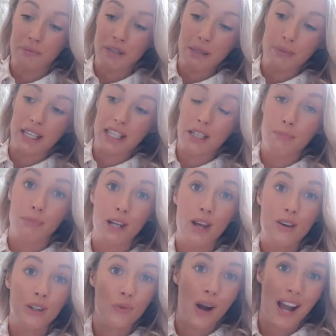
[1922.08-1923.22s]
of me being
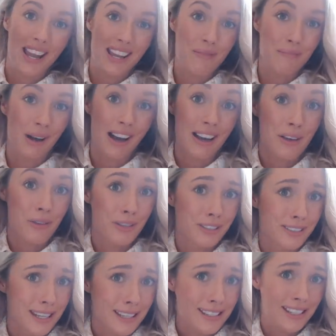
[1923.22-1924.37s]
blown away by the
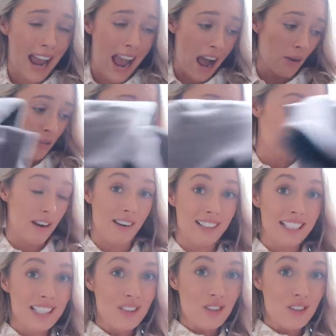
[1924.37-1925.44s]
discount. Very